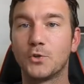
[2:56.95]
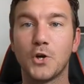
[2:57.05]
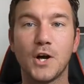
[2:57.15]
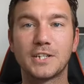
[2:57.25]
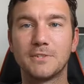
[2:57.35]

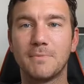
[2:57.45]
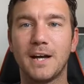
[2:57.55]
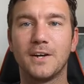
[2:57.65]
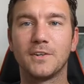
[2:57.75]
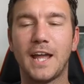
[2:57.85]
talks
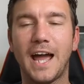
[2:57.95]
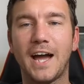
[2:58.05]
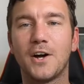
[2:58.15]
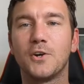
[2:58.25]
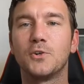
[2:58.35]
about
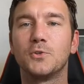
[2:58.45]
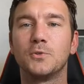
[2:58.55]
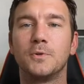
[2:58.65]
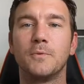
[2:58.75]
how,